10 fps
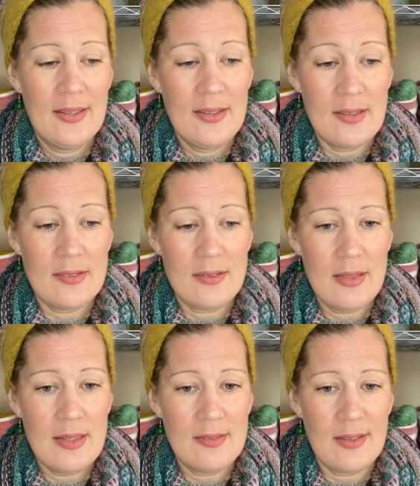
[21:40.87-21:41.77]
yes,
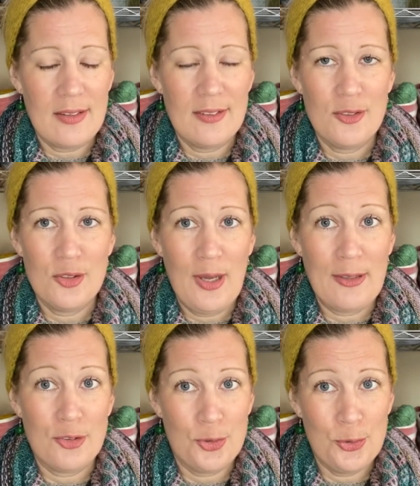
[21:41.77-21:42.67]
things that I, I
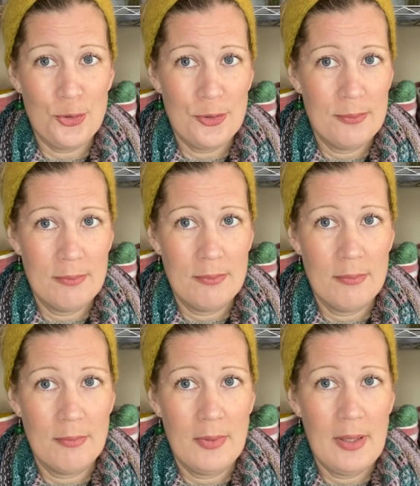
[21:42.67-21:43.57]
should
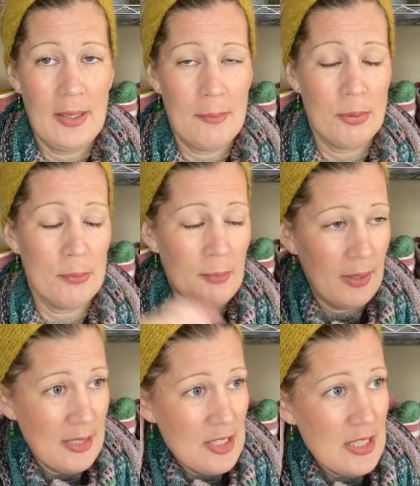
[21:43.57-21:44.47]
uh, put my
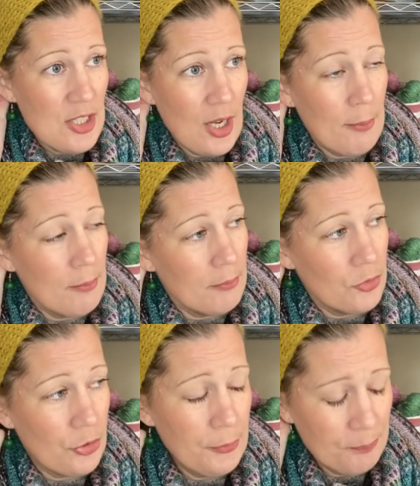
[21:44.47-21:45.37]
knitting time
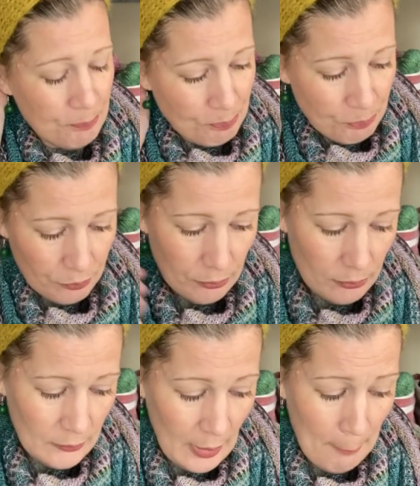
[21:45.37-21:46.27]
to.
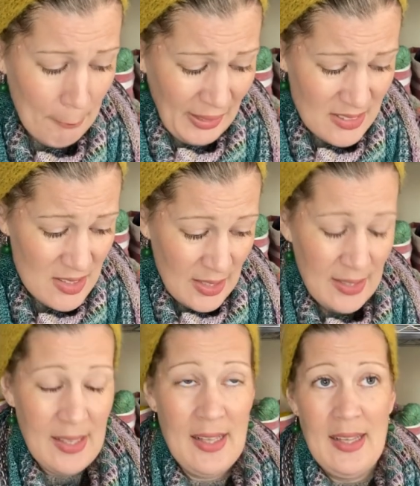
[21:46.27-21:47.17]
But
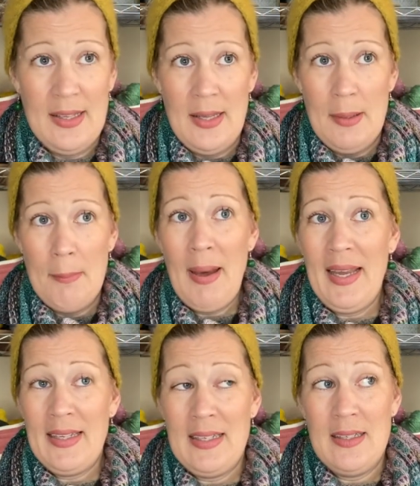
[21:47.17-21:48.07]

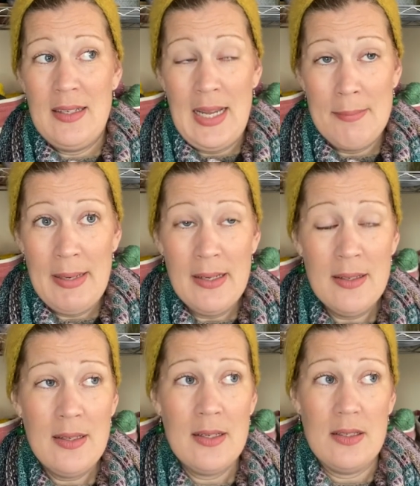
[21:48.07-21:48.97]
my neighbour,
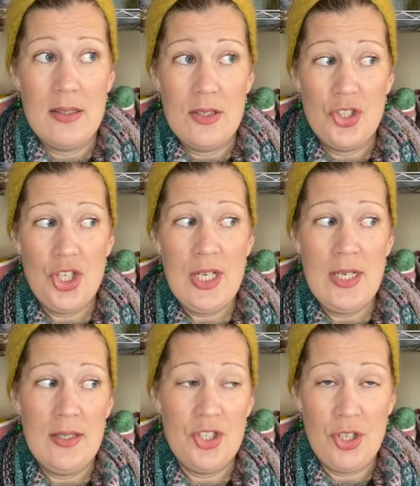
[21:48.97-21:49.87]

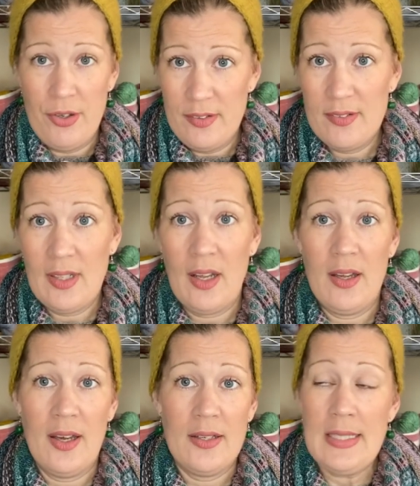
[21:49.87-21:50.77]
she, she knows that I,
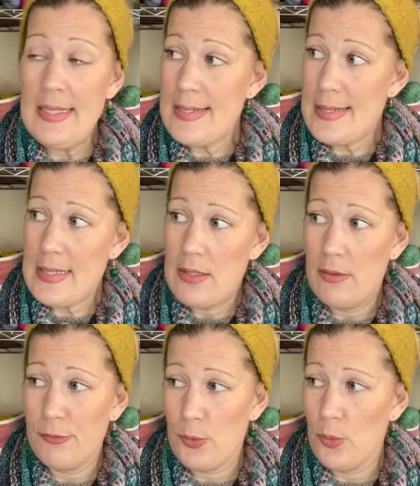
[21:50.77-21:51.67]
I knit,
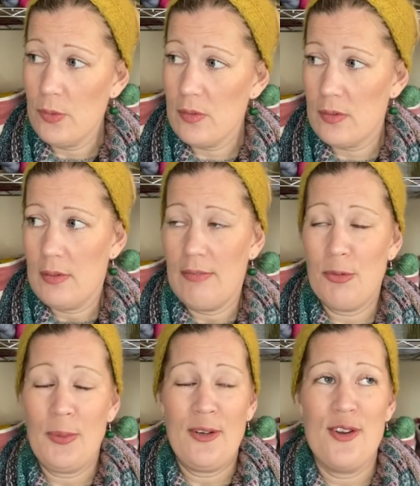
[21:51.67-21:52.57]
of course.
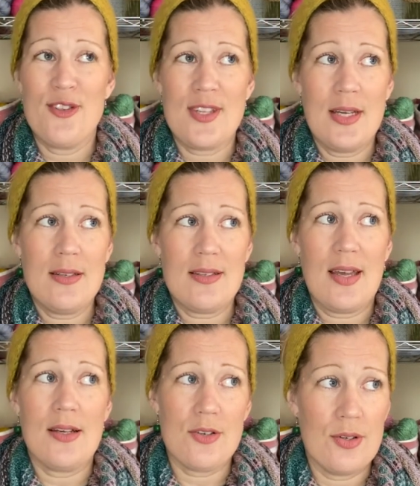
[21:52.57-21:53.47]
Everyone knows that. It's
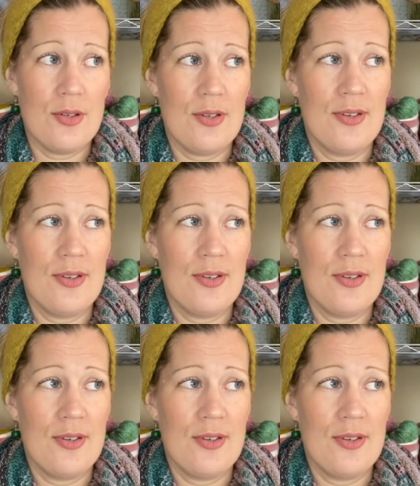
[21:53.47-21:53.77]
hard to